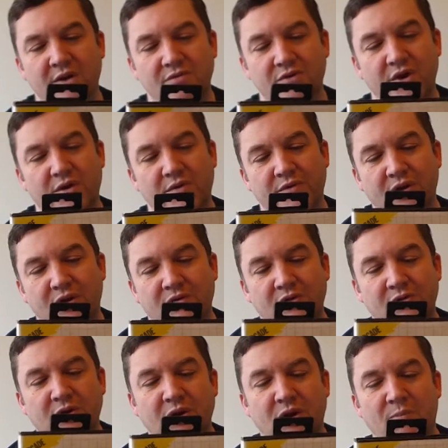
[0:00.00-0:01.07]
the
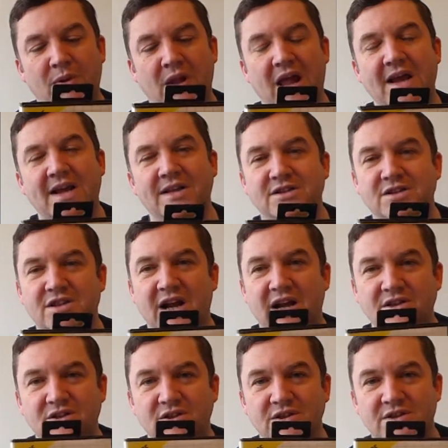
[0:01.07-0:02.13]
little planes
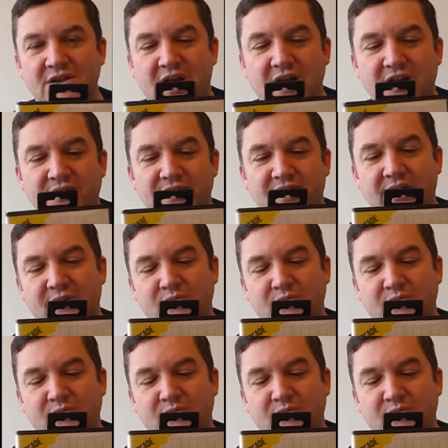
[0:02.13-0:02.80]
attached to the side of it,